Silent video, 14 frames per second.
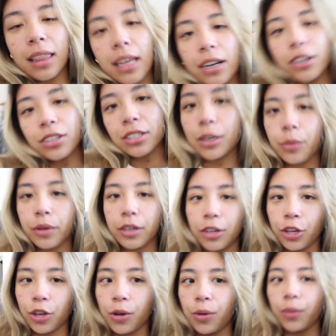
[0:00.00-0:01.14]
later today we're gonna
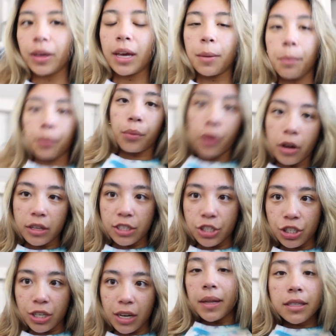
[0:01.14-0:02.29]
go get
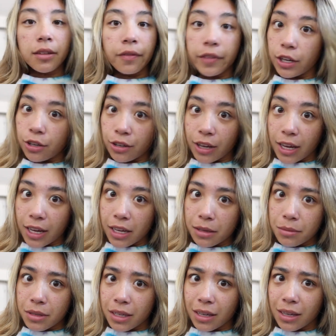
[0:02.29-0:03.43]
brunch, play some video
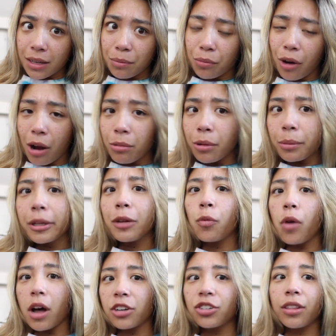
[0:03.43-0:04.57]
games, and probably
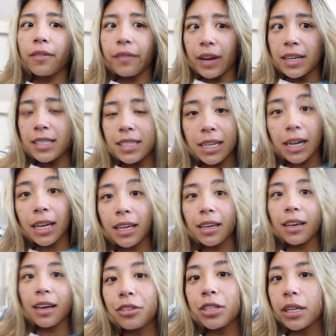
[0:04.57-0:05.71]
watch the fights tonight.
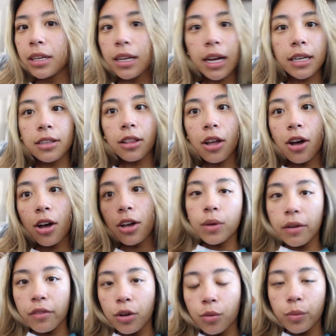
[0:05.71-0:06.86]
I'll take you guys along
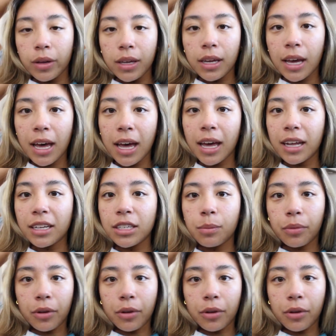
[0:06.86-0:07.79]
whenever we head to